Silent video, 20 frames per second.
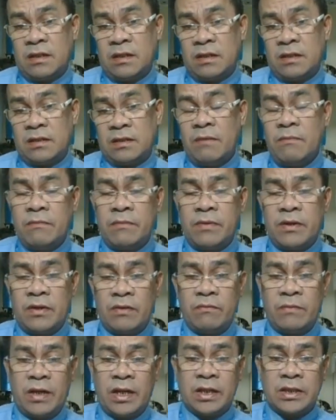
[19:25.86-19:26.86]
number
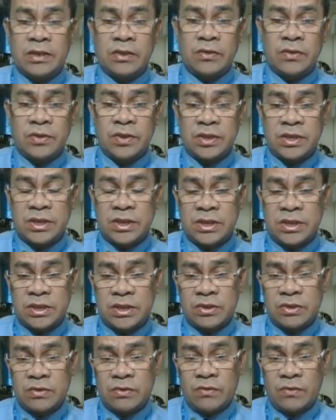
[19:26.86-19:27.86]
of
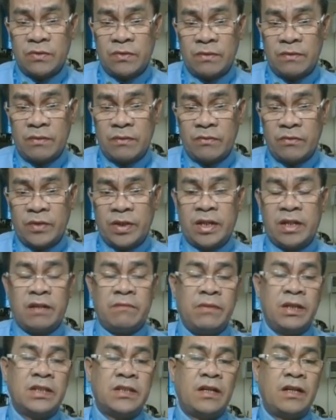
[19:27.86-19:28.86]
electrons within the
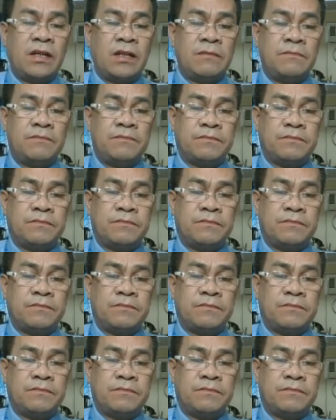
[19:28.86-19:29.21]
metal,